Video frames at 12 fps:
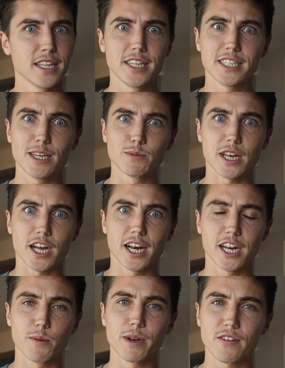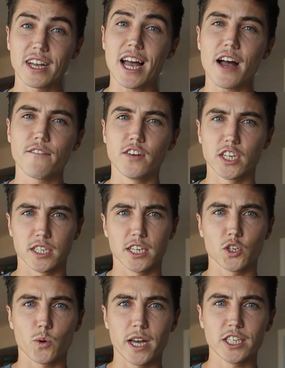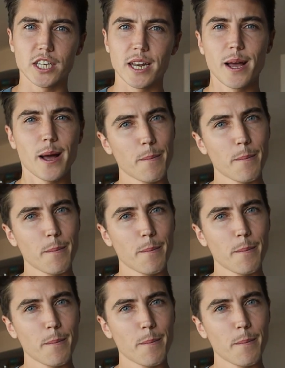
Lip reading: this seems like a little bit of a catfish situation,